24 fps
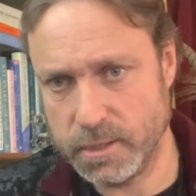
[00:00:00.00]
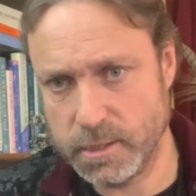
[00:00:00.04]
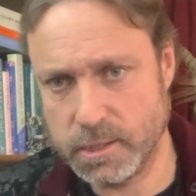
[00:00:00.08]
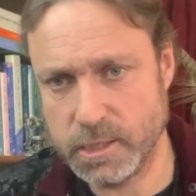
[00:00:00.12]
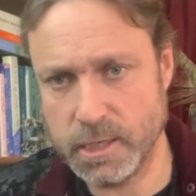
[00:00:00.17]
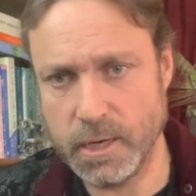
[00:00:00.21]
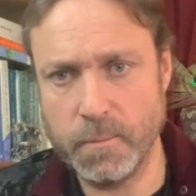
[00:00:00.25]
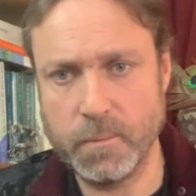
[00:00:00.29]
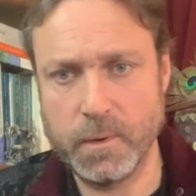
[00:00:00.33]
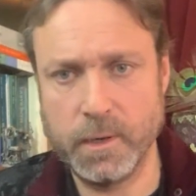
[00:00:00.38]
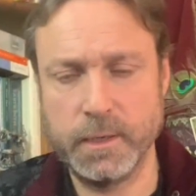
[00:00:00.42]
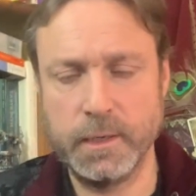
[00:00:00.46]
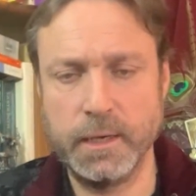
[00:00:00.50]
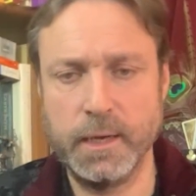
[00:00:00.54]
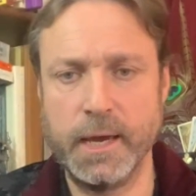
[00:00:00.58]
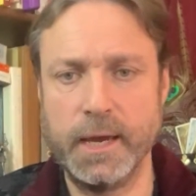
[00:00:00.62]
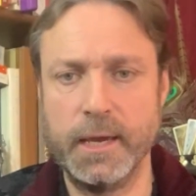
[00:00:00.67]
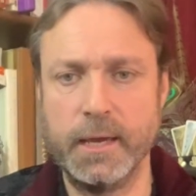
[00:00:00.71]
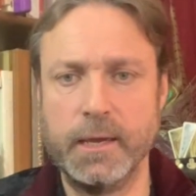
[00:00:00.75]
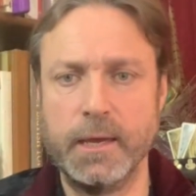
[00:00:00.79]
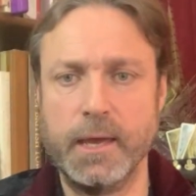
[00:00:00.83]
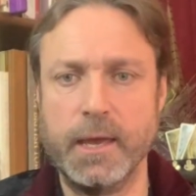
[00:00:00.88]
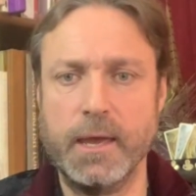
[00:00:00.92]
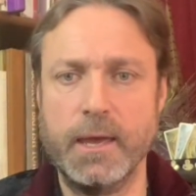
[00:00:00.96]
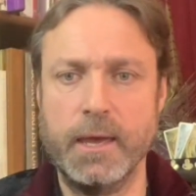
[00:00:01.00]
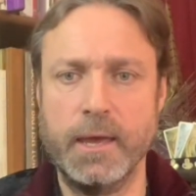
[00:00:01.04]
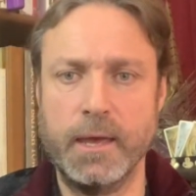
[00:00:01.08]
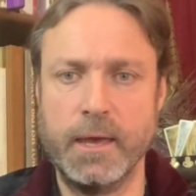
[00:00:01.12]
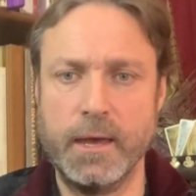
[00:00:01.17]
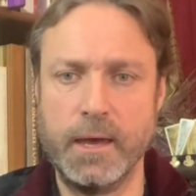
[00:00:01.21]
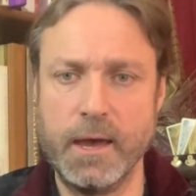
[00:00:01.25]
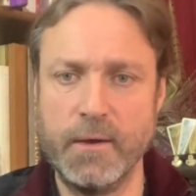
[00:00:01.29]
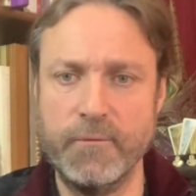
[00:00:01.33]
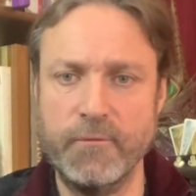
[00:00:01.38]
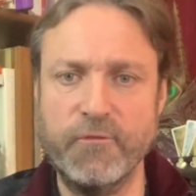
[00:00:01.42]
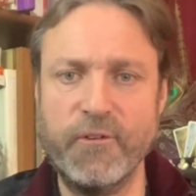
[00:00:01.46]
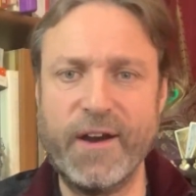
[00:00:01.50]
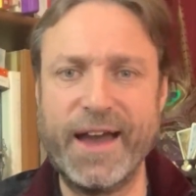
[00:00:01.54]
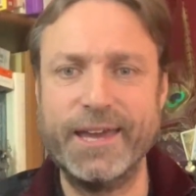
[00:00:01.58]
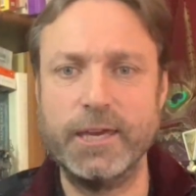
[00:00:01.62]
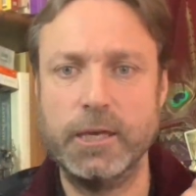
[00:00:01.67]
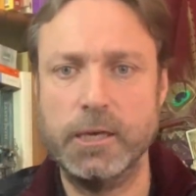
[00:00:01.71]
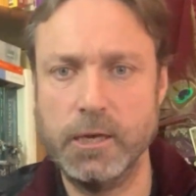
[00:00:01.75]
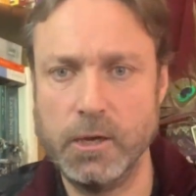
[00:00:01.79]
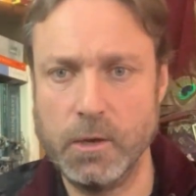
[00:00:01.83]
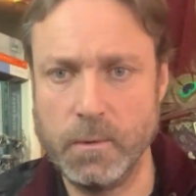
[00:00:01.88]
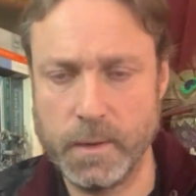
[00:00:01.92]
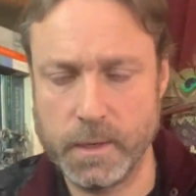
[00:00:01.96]
Someone like a
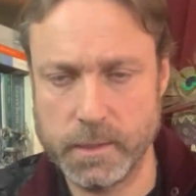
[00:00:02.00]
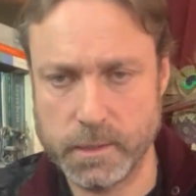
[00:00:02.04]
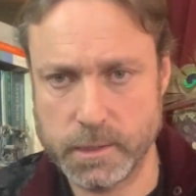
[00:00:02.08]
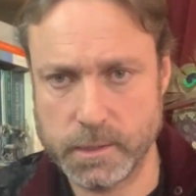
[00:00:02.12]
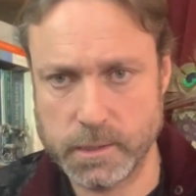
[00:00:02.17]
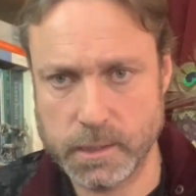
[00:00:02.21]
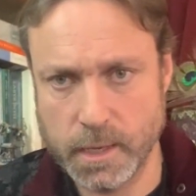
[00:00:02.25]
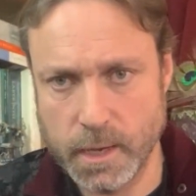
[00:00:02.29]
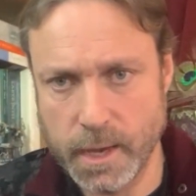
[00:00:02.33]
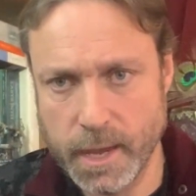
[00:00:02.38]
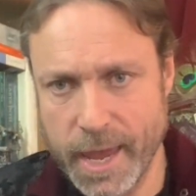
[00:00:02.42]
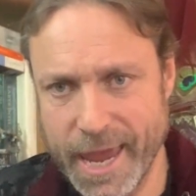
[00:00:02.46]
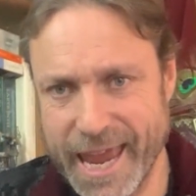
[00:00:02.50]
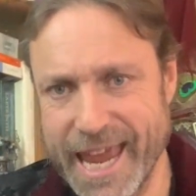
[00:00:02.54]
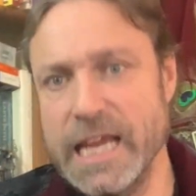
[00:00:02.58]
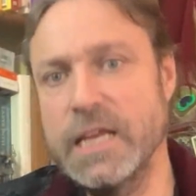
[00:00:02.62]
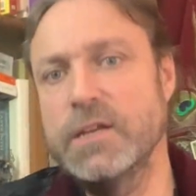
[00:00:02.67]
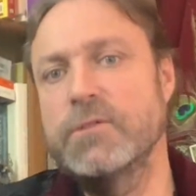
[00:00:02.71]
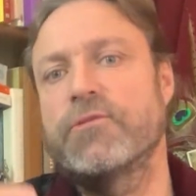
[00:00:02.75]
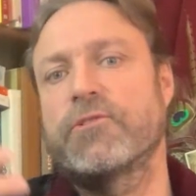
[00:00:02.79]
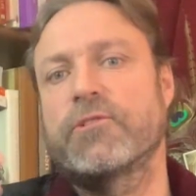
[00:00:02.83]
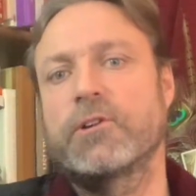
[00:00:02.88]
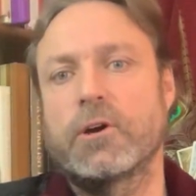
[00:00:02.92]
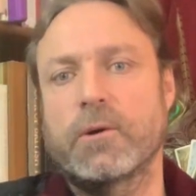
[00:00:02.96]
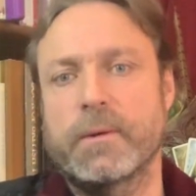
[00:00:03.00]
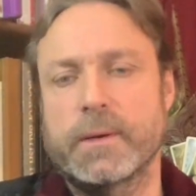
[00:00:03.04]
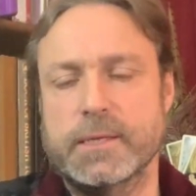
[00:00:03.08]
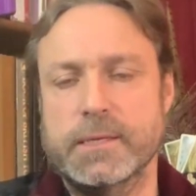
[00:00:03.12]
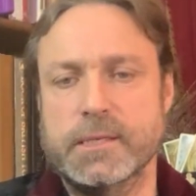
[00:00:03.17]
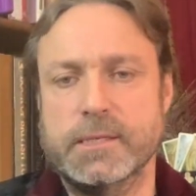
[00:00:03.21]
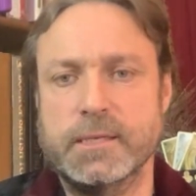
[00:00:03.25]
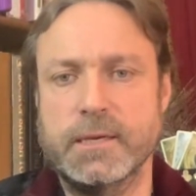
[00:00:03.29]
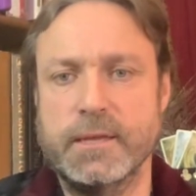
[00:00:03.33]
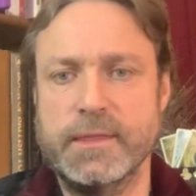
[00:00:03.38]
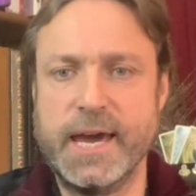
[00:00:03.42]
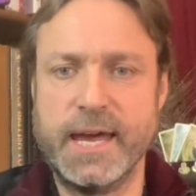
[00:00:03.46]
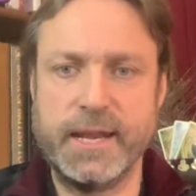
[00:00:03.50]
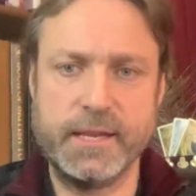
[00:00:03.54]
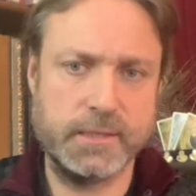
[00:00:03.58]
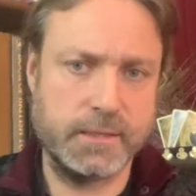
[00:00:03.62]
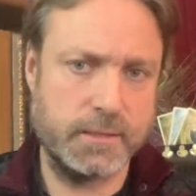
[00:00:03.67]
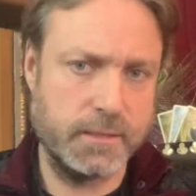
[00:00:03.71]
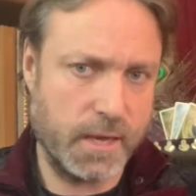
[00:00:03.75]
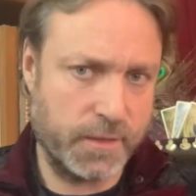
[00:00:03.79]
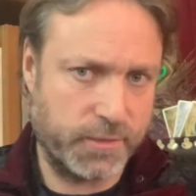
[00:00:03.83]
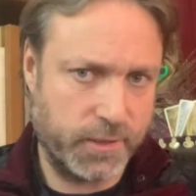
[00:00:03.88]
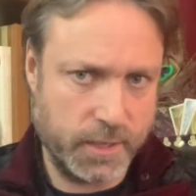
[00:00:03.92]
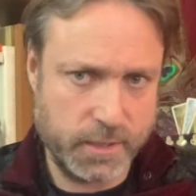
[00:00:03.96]
vacuous influencer that has
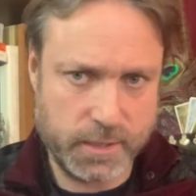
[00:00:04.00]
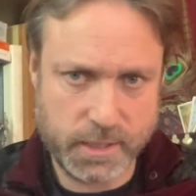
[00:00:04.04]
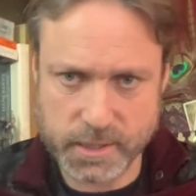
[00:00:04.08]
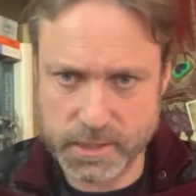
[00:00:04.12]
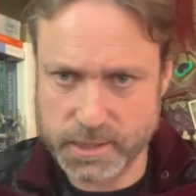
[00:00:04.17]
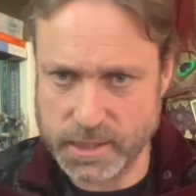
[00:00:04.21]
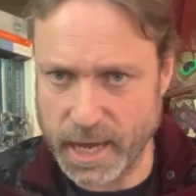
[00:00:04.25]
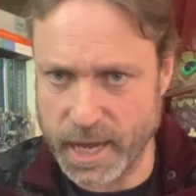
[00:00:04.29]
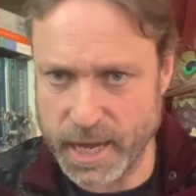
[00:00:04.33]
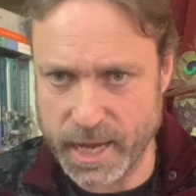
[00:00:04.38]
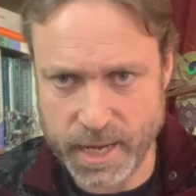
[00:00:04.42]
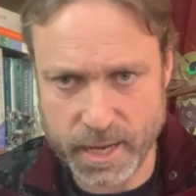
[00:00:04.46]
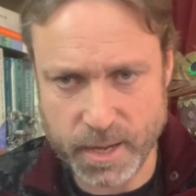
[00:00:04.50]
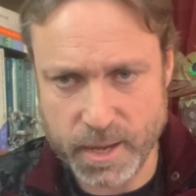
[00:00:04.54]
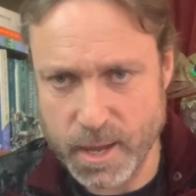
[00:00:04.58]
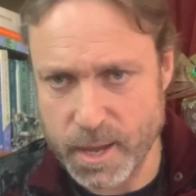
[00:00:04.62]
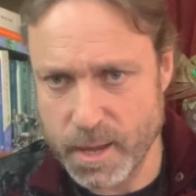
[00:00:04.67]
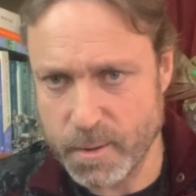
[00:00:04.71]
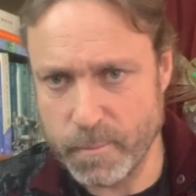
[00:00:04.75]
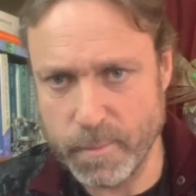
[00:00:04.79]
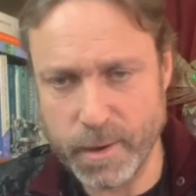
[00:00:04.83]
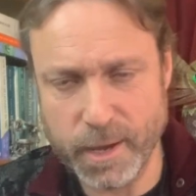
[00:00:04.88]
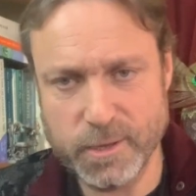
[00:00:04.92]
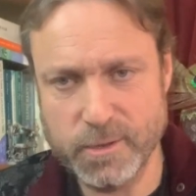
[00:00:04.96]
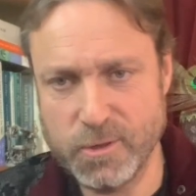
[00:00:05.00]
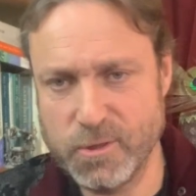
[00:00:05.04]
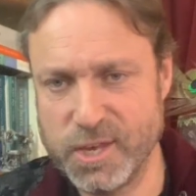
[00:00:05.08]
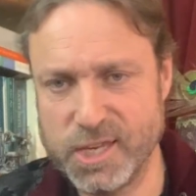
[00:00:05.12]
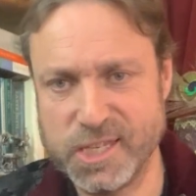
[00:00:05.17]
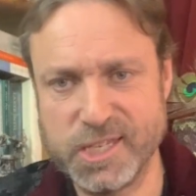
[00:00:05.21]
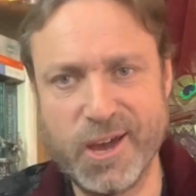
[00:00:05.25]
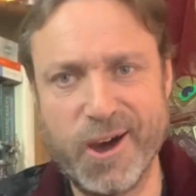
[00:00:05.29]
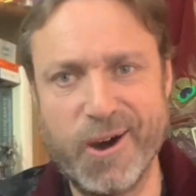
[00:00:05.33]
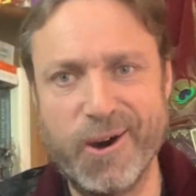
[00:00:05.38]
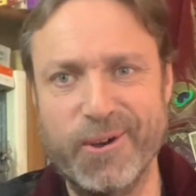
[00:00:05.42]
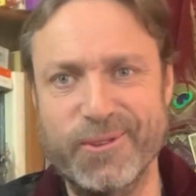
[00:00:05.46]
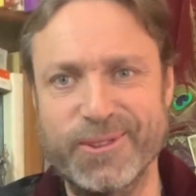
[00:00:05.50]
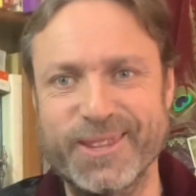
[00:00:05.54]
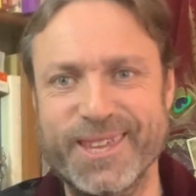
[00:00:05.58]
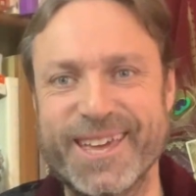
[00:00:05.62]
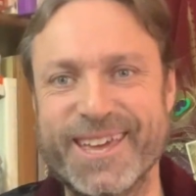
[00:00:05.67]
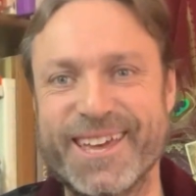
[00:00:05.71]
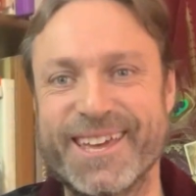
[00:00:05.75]
nothing to say, but you just can't